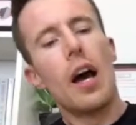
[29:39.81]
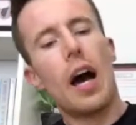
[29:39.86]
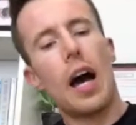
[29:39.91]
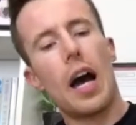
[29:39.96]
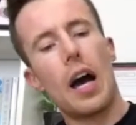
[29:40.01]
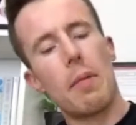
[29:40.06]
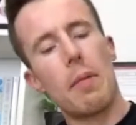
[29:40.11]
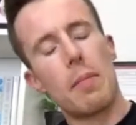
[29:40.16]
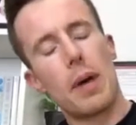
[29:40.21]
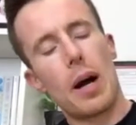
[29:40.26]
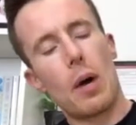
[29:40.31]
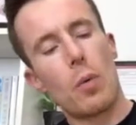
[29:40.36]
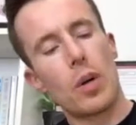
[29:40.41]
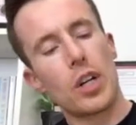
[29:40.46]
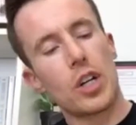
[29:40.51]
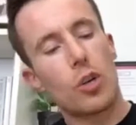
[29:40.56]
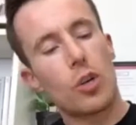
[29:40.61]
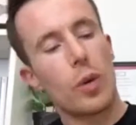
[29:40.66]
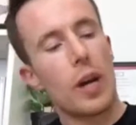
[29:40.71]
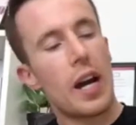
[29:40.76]
I
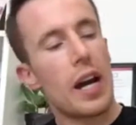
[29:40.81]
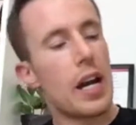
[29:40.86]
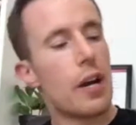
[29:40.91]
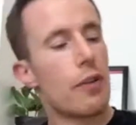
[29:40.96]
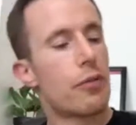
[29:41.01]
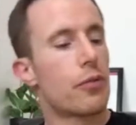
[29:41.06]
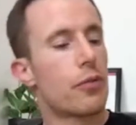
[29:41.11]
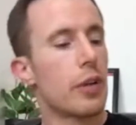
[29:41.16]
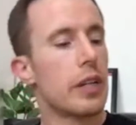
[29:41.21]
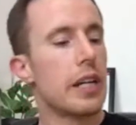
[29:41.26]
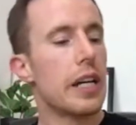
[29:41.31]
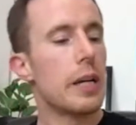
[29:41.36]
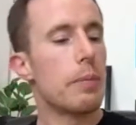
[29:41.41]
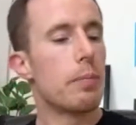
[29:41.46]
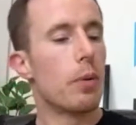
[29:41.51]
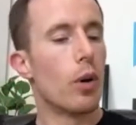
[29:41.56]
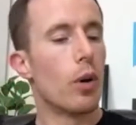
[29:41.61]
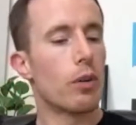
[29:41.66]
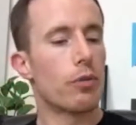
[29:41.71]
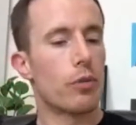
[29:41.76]
want to create a free
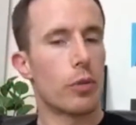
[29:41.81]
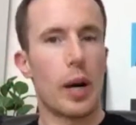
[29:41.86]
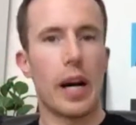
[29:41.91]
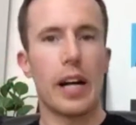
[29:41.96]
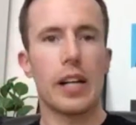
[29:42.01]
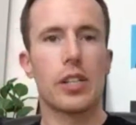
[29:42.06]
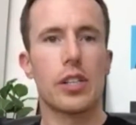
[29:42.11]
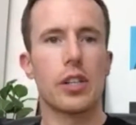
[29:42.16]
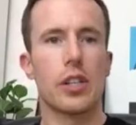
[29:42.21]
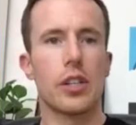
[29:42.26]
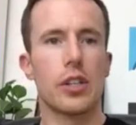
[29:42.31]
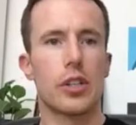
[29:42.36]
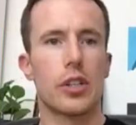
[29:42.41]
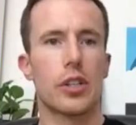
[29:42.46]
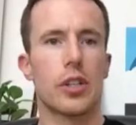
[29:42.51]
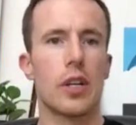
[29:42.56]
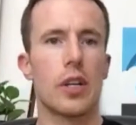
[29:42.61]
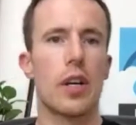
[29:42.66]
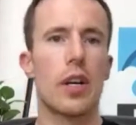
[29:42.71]
ebook for actors.